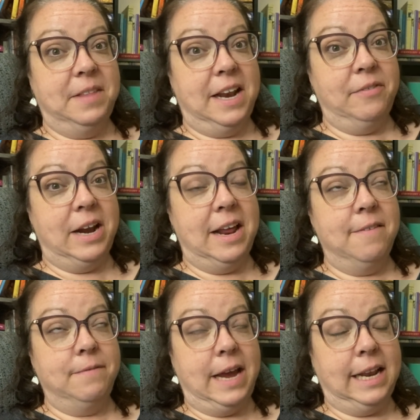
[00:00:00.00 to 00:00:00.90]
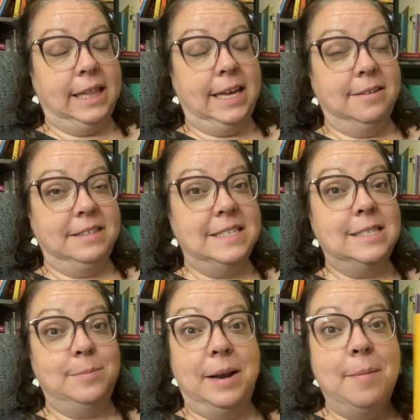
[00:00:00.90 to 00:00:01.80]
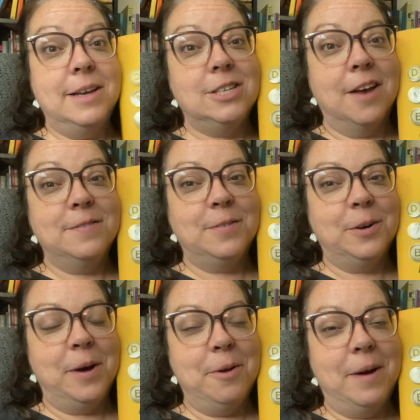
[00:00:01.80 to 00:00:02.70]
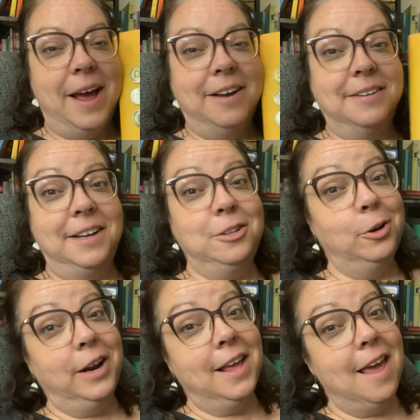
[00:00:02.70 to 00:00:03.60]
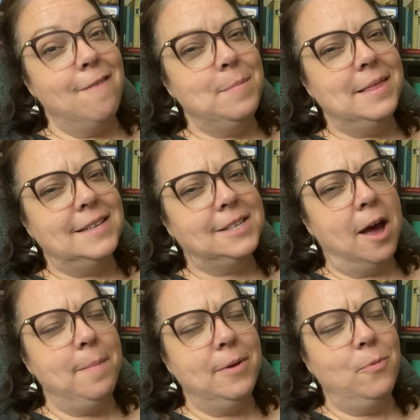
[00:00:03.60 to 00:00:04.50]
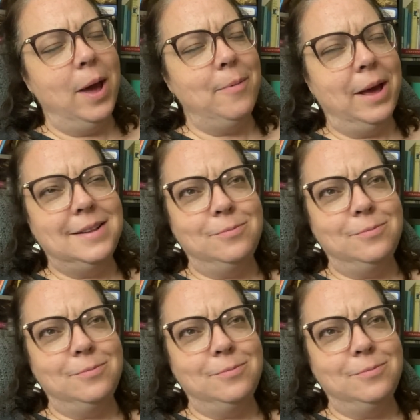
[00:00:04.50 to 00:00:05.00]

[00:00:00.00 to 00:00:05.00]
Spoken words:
that I read it finally because it's been on my shelves for quite a while and Gloria gave me this copy way, way,